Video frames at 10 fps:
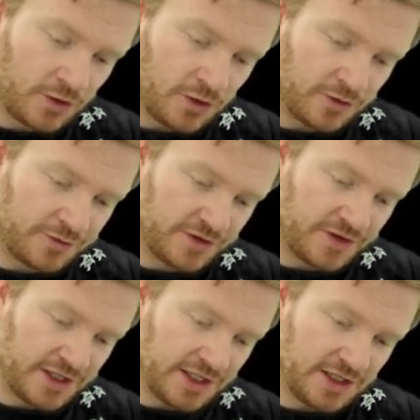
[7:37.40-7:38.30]
of
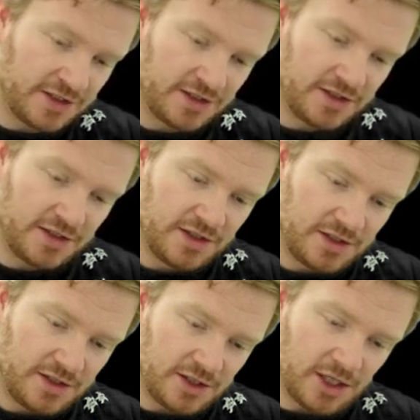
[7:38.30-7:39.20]

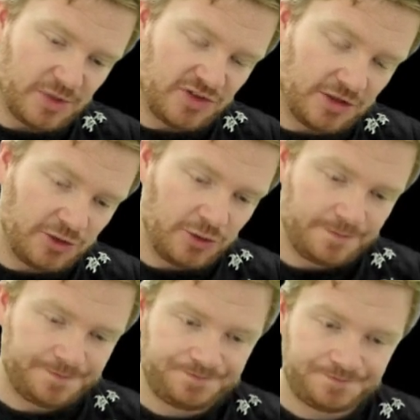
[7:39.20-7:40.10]
the
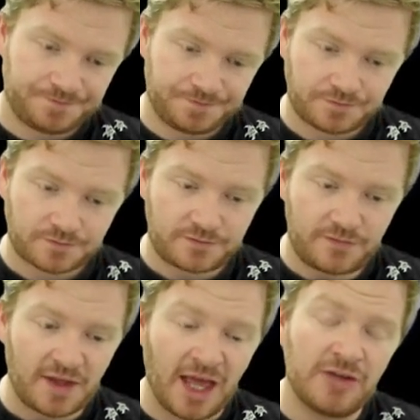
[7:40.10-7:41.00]
material.
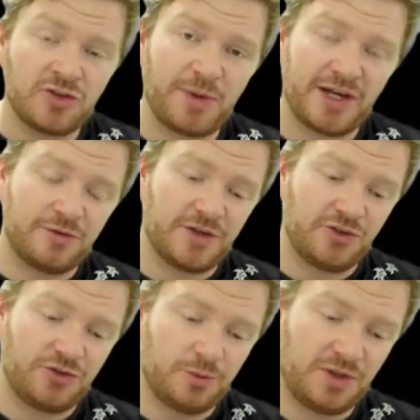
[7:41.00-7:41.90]
And just by
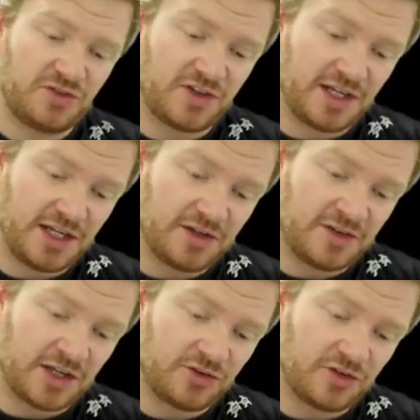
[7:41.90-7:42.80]
convention, we say
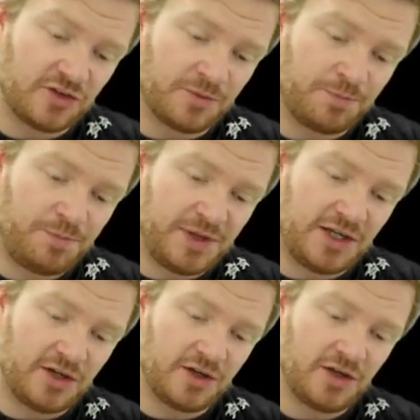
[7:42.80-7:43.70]
that the
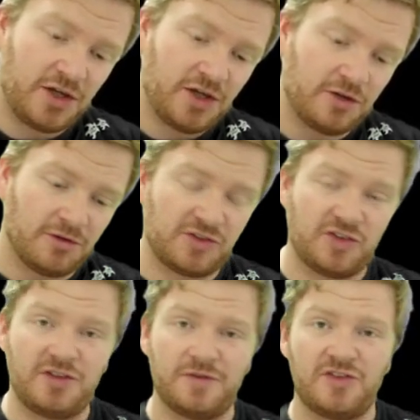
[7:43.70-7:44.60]
bigger the
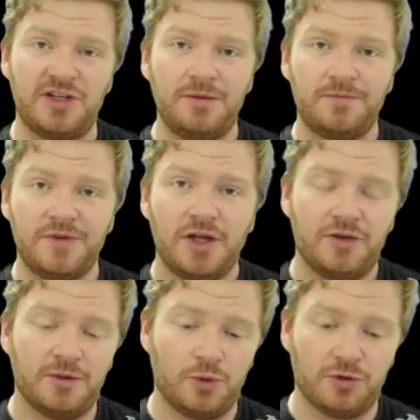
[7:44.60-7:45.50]
resistivity,
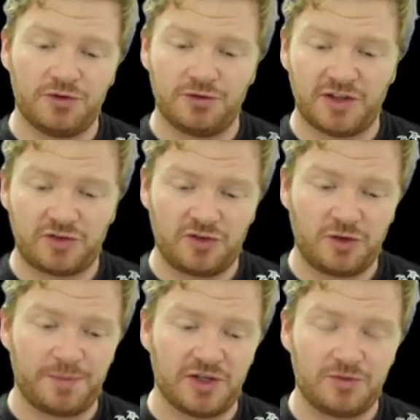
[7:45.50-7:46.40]
the more it tries to
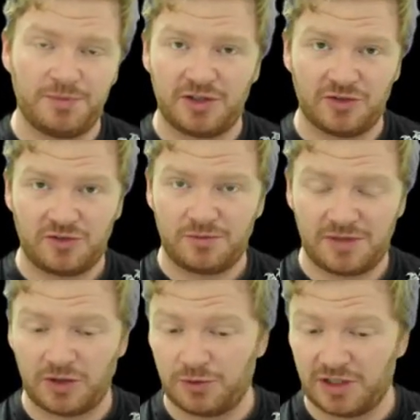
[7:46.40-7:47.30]
stop it, because
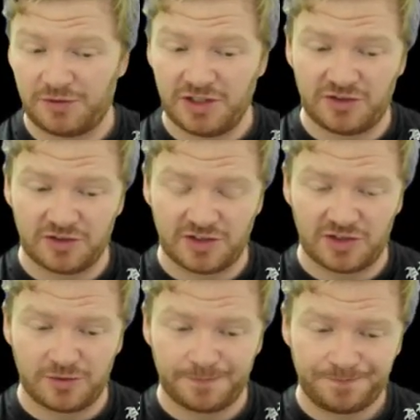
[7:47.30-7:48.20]
that's what the definition
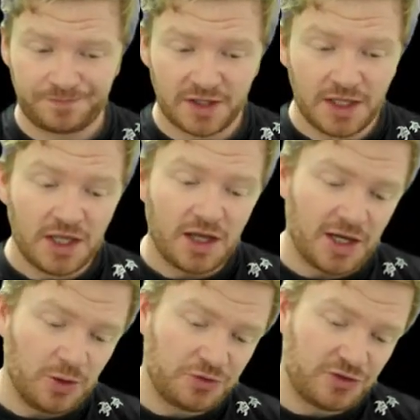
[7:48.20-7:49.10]
says.
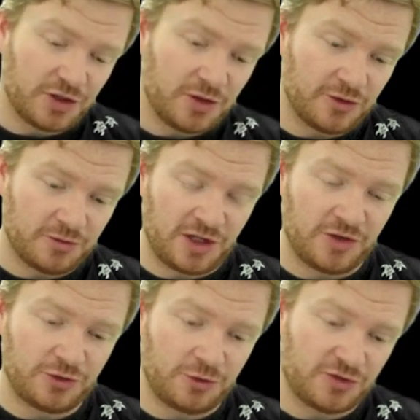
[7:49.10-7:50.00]
I also know that
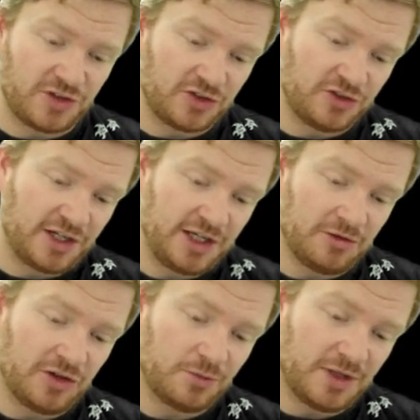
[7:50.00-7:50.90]
larger cross-sectional
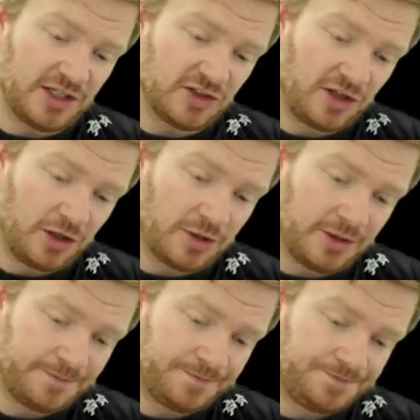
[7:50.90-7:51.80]
areas make it lower,